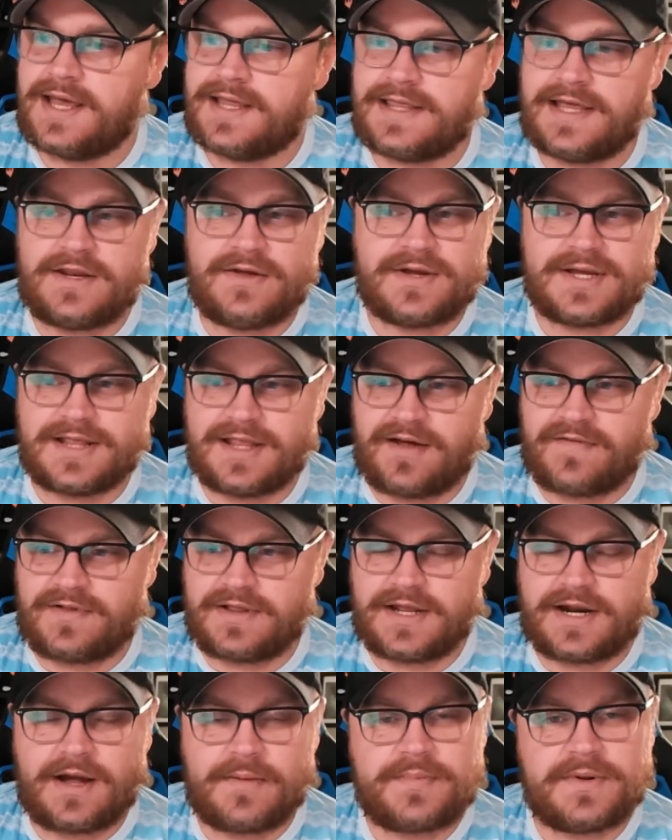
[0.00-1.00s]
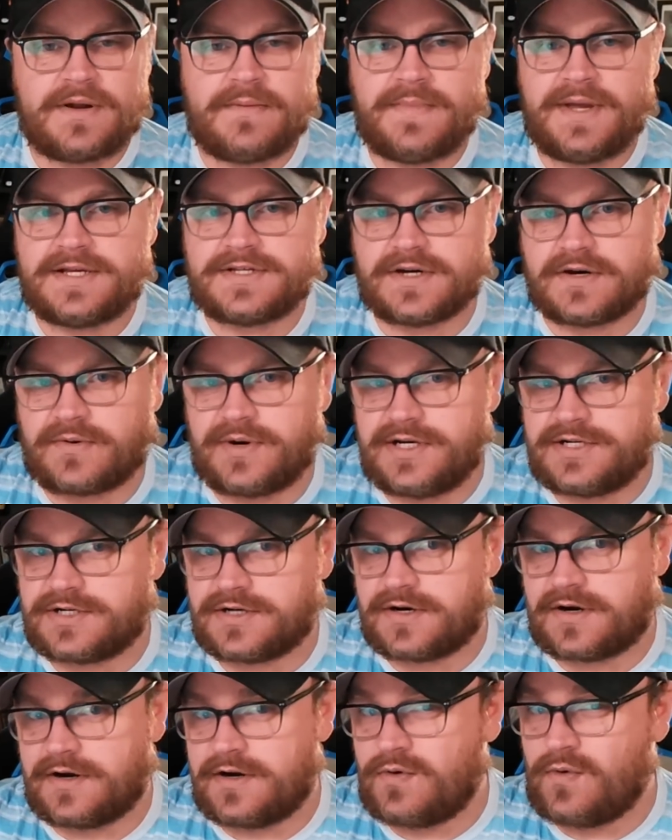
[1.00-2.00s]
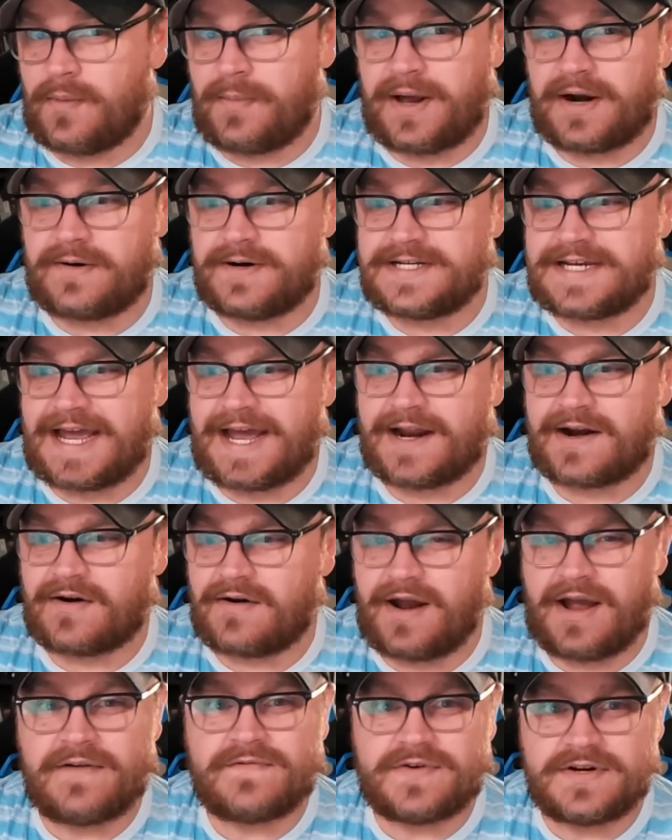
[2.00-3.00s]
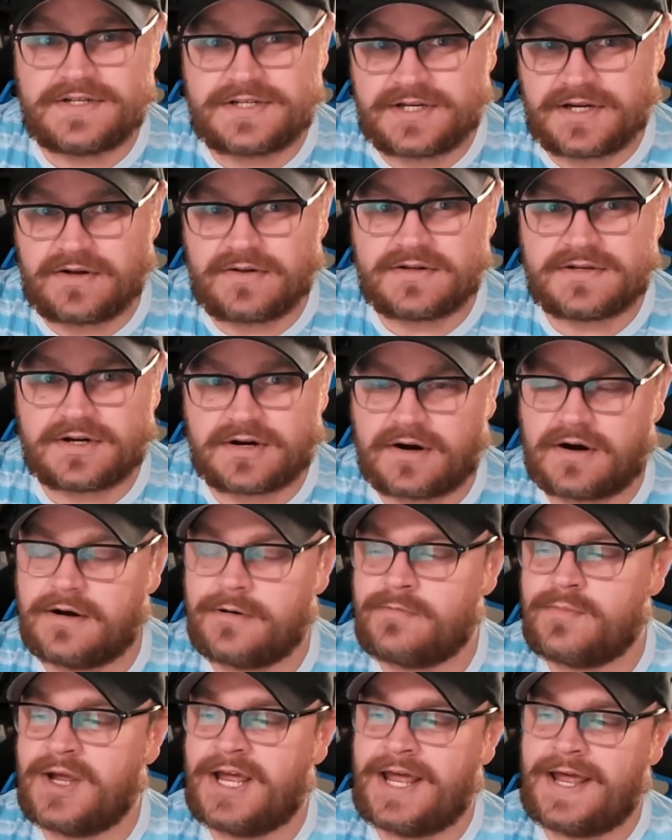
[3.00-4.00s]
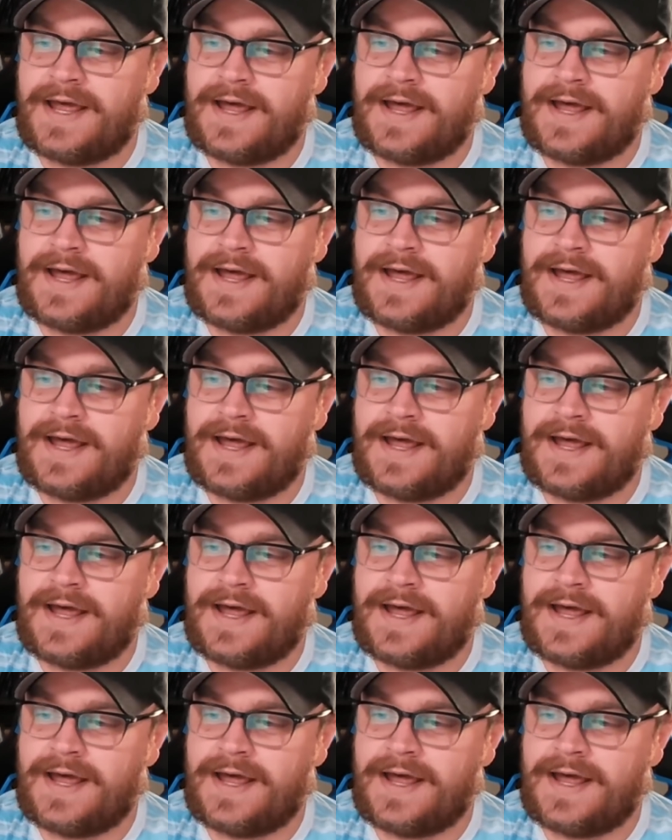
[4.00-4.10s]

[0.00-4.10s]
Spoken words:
Then you can level it up, and it makes a creature into a better attacker every single turn.